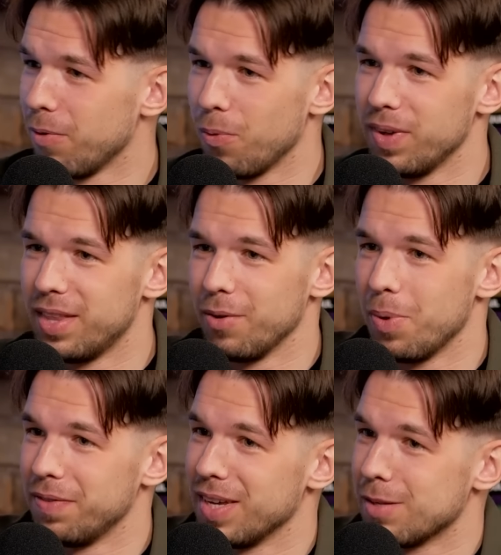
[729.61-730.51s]

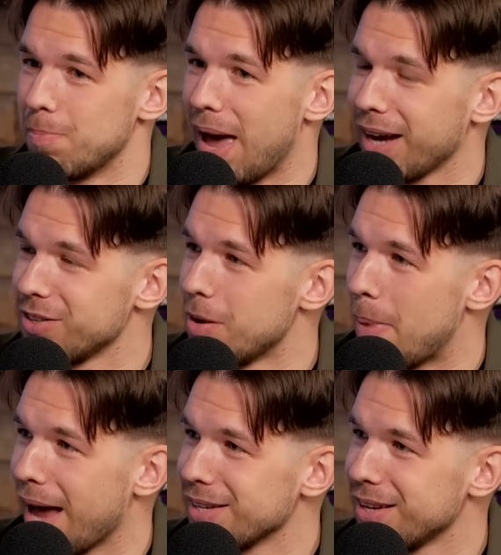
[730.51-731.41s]
with his back to the
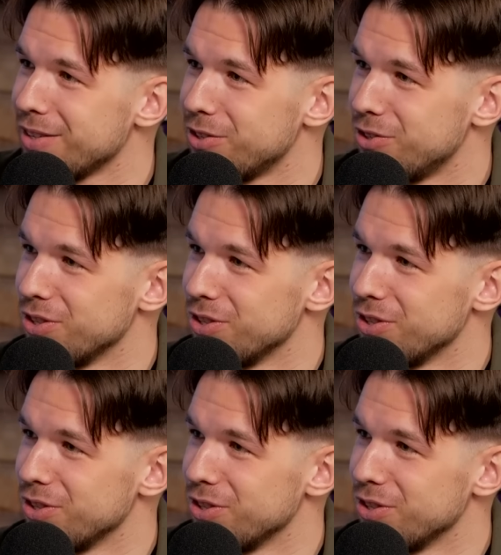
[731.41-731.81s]
basket,